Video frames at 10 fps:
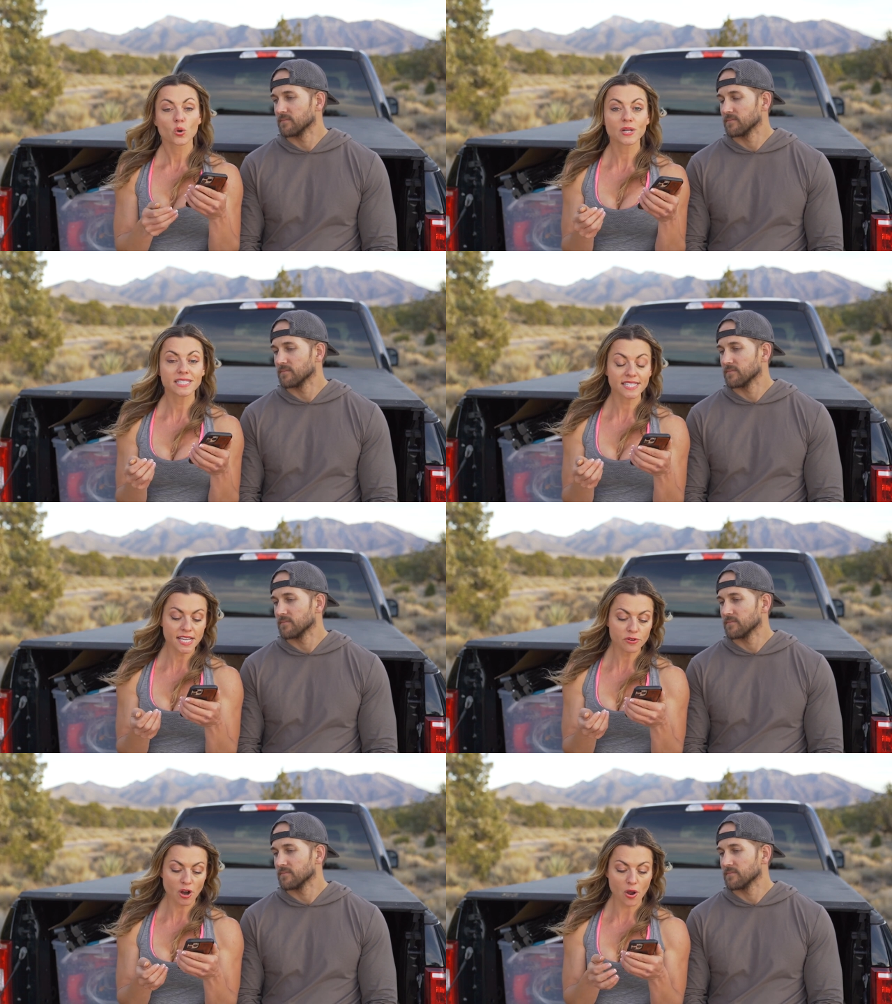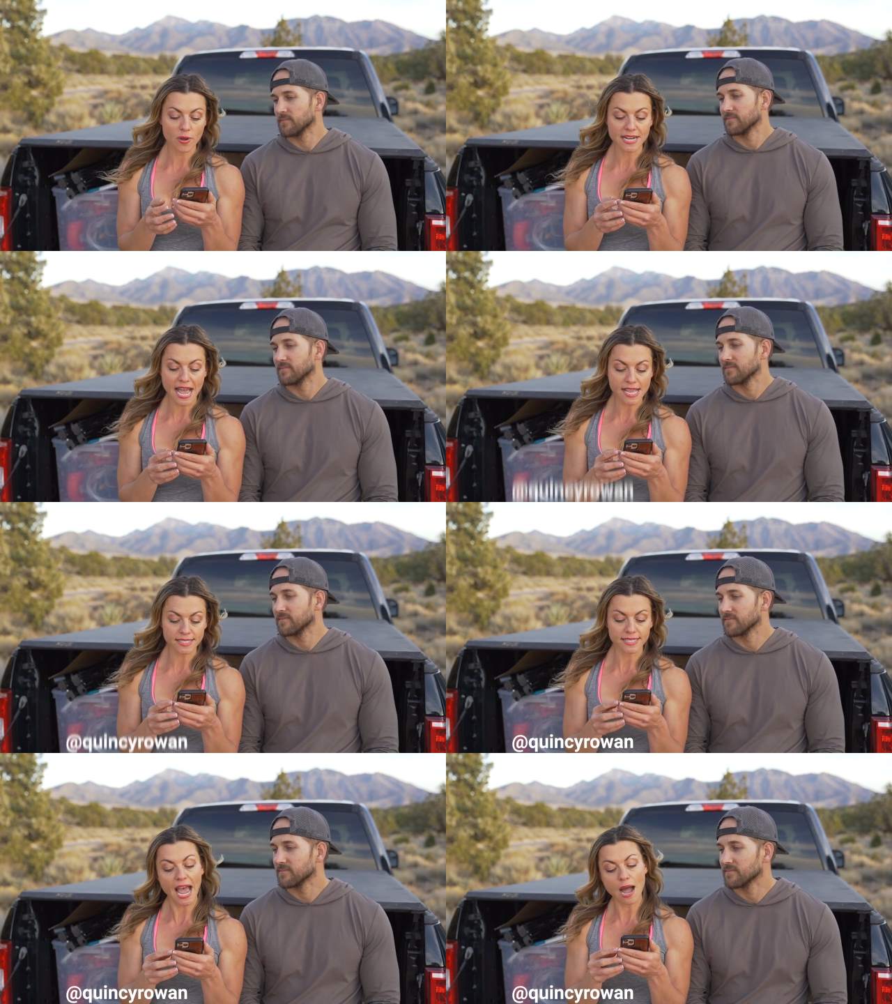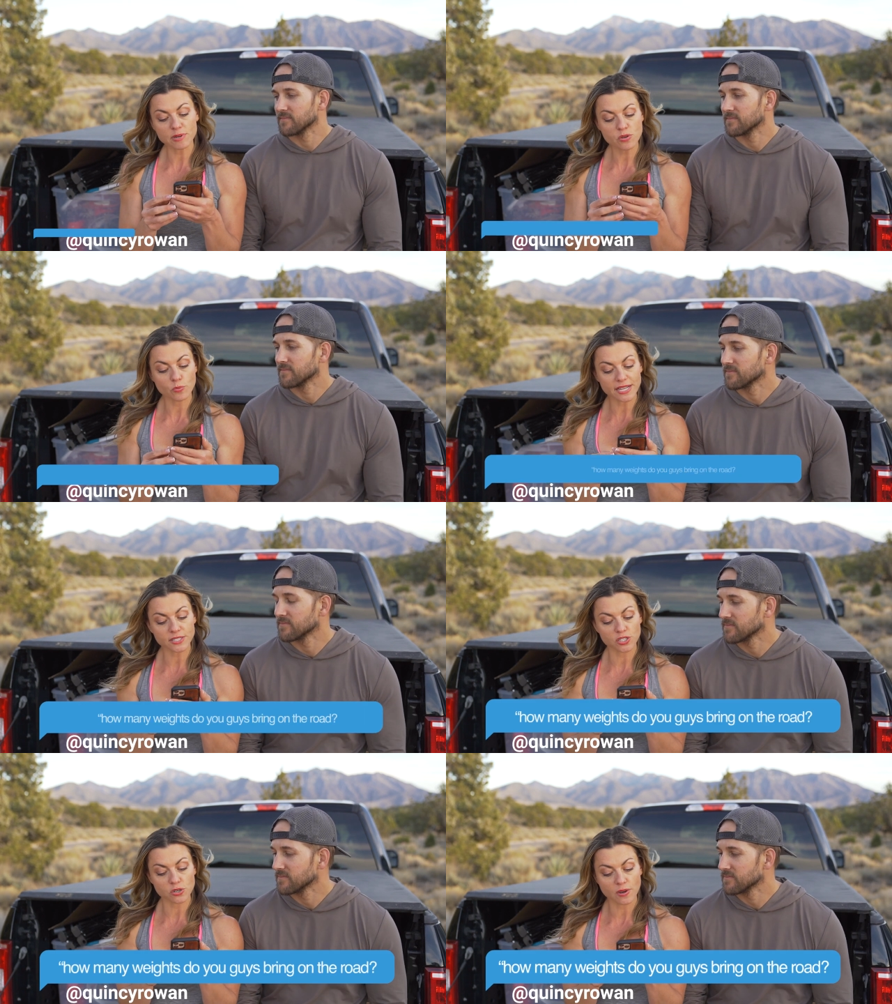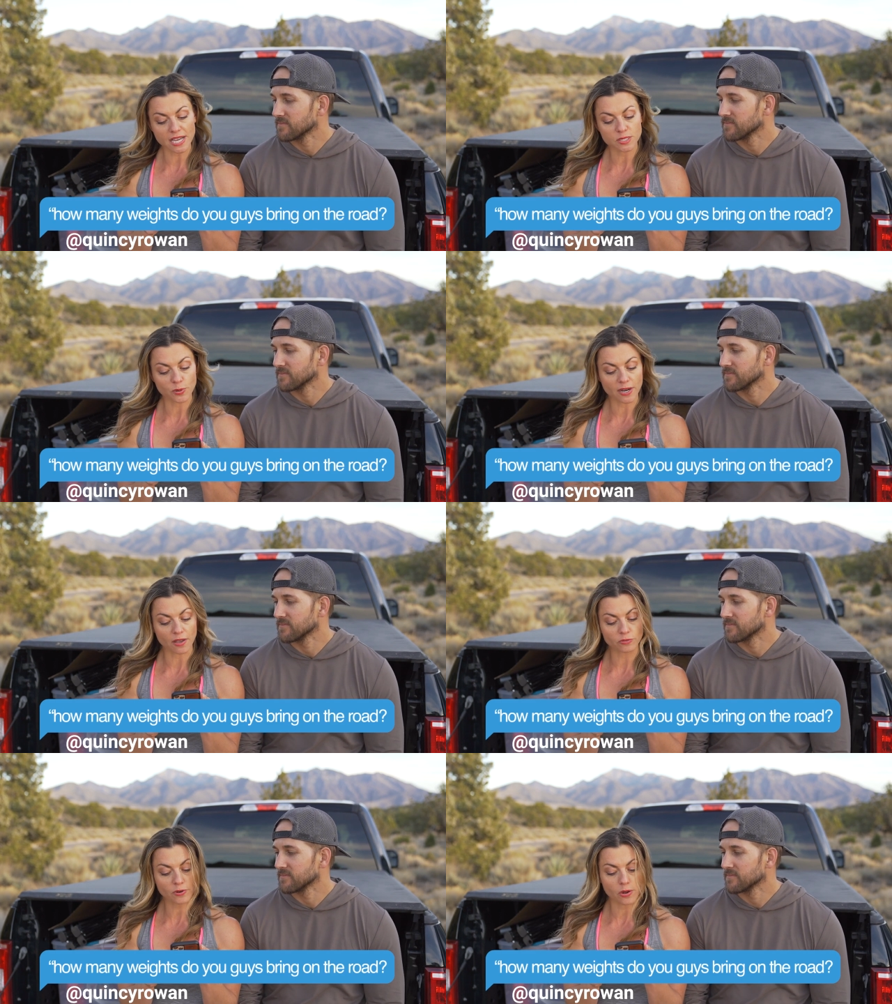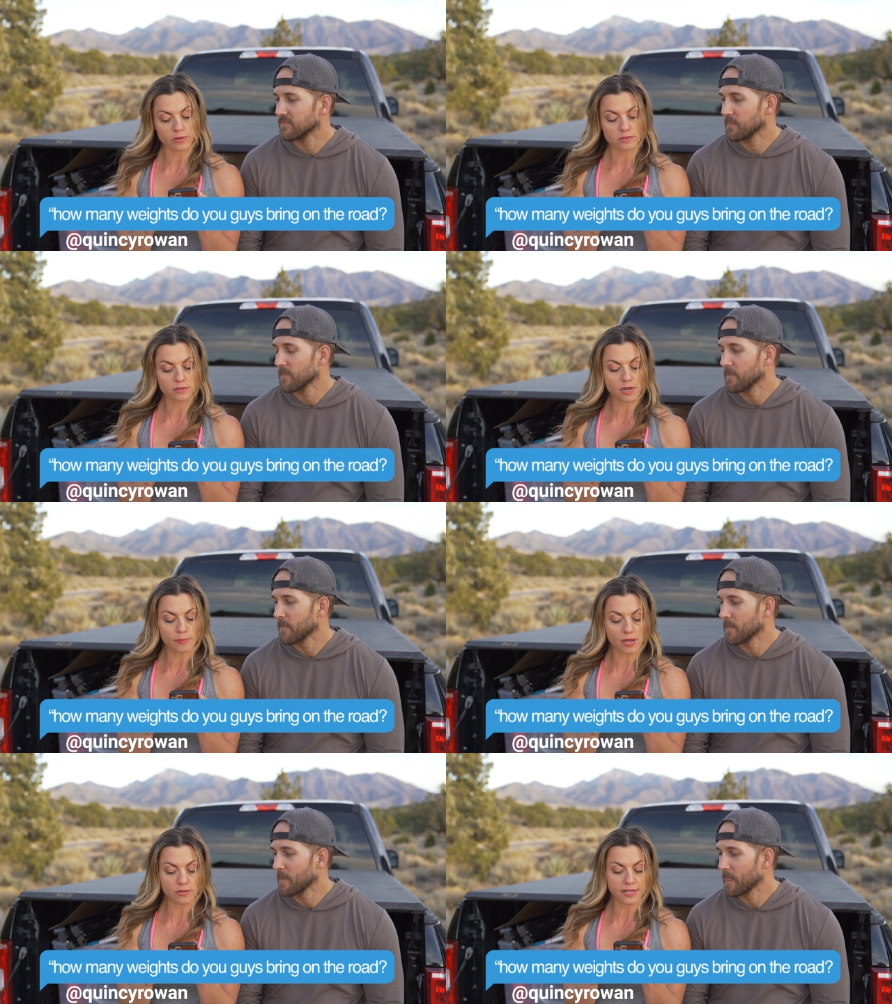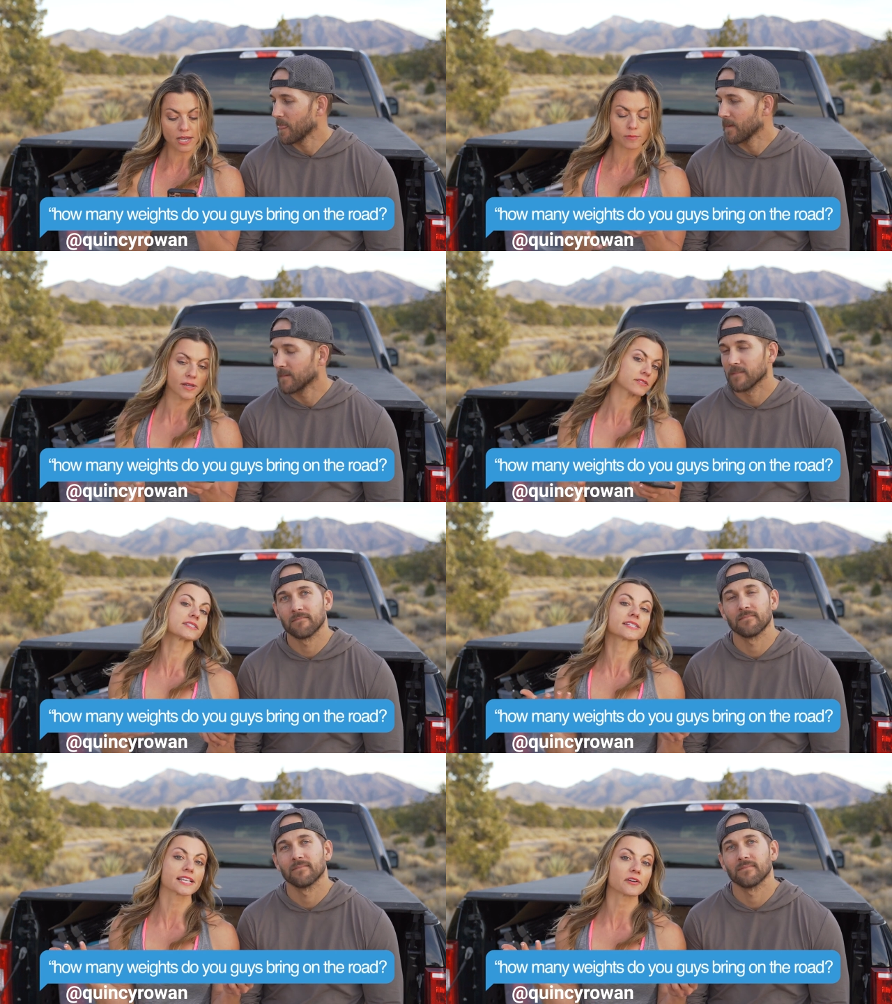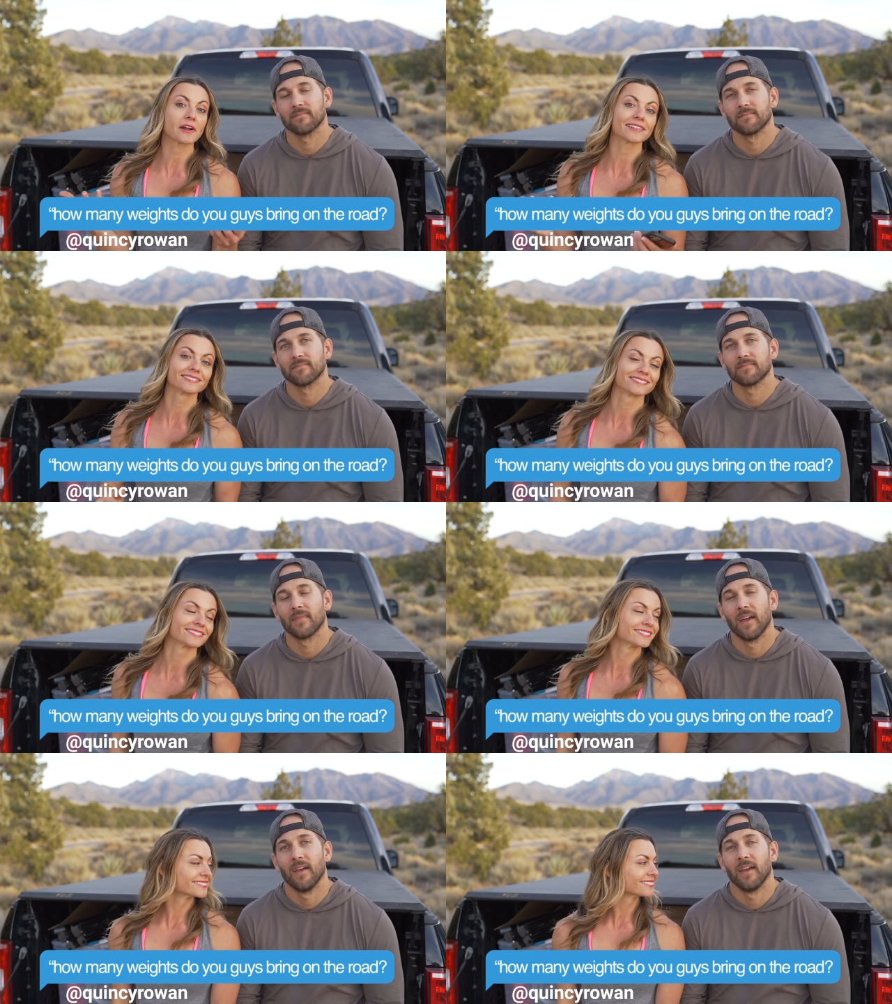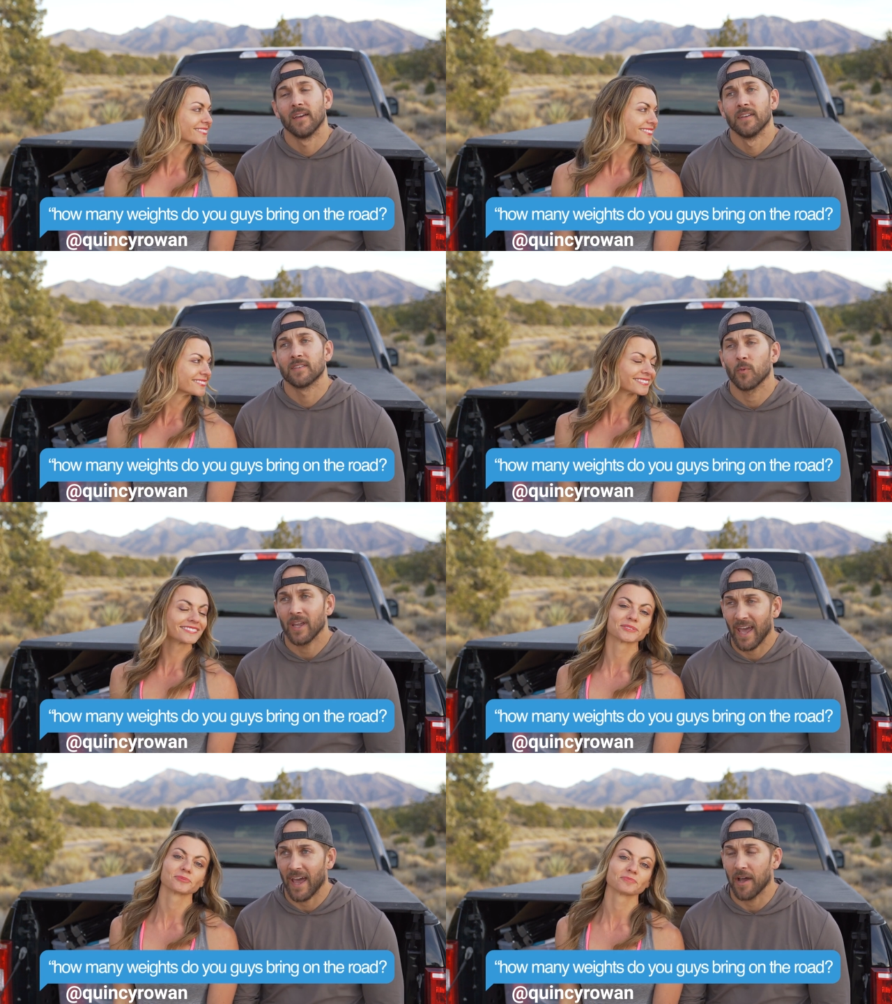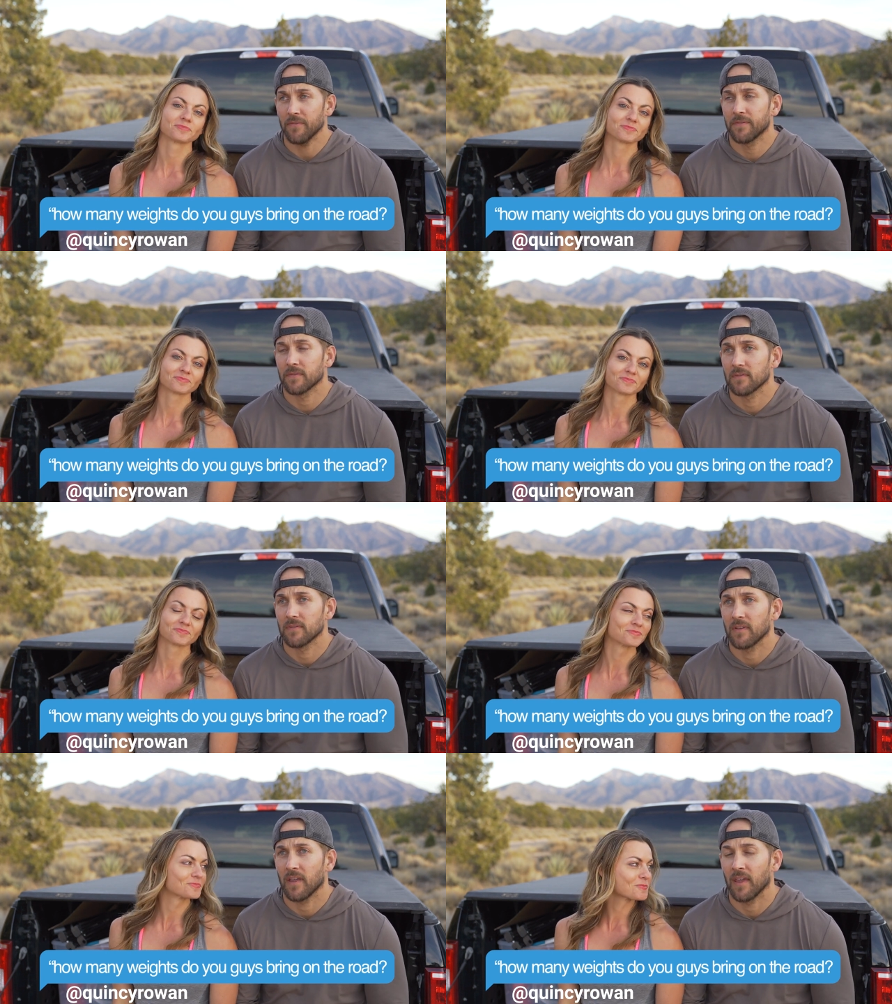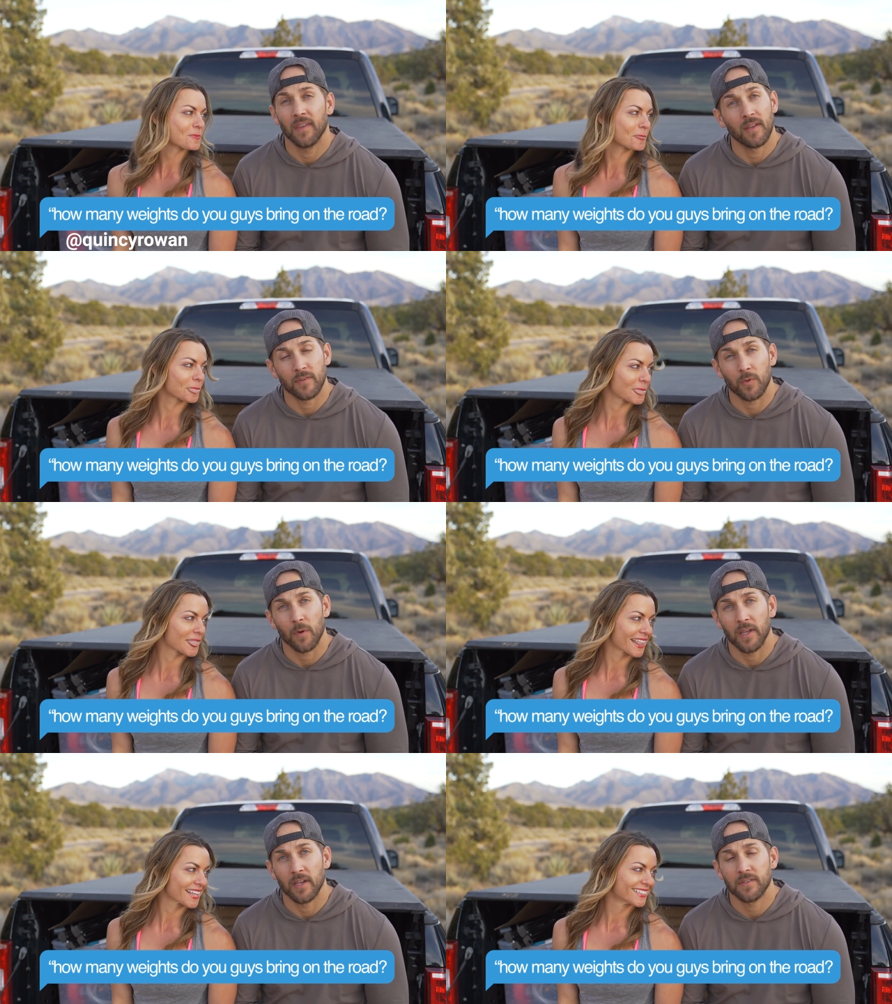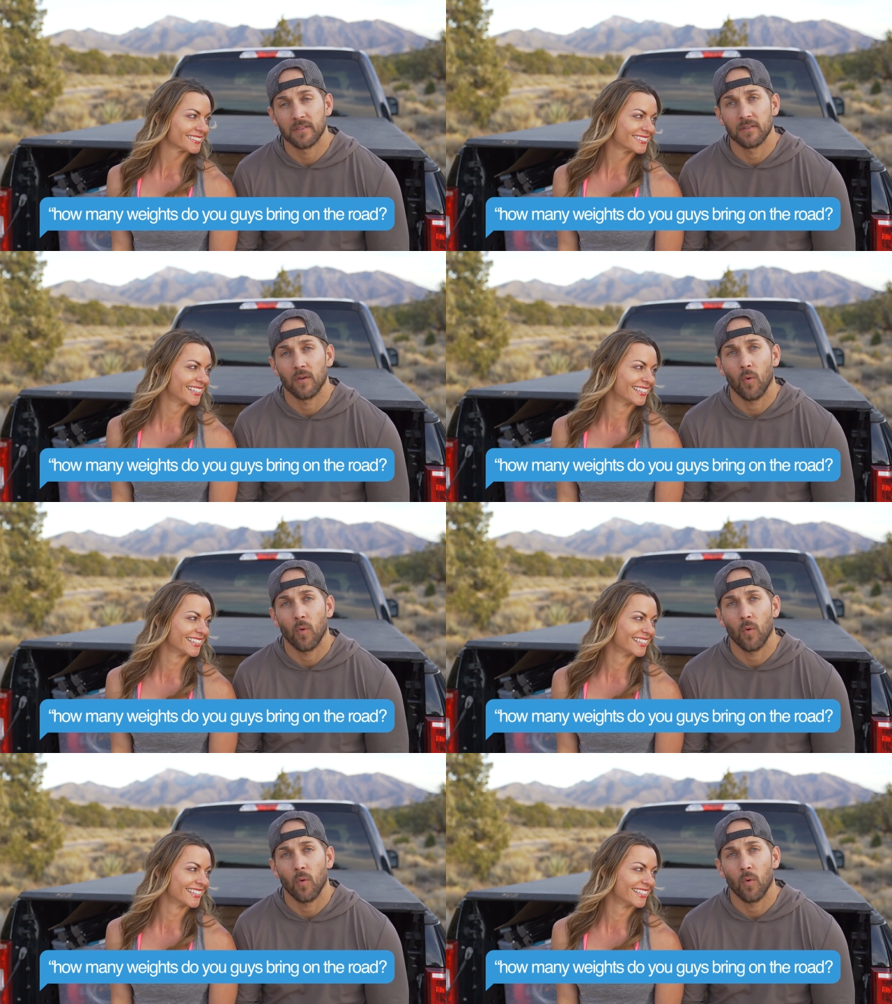Speaker 1: Quincy Rowan asked, how many weights do you guys bring on the road? Dumbbells, kettlebells, etc.
Speaker 2: So we have, and the inventory is,